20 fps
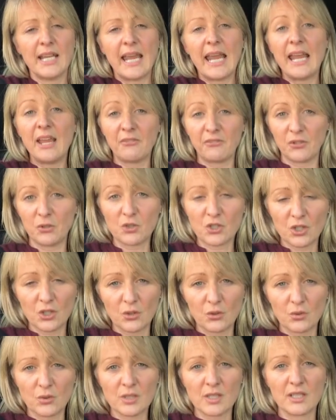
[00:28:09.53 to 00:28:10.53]
If you
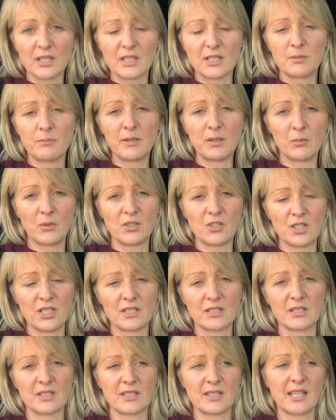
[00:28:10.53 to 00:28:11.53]
choose to be with
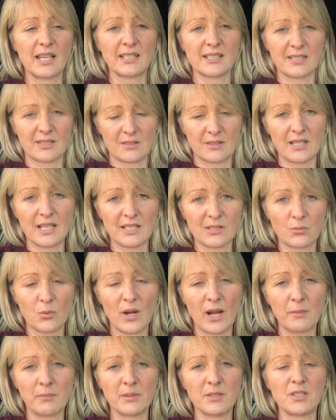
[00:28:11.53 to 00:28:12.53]
Jesus, that's
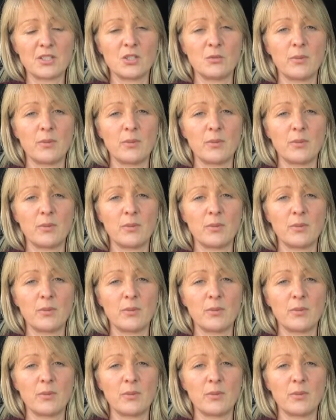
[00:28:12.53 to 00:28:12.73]
what happens.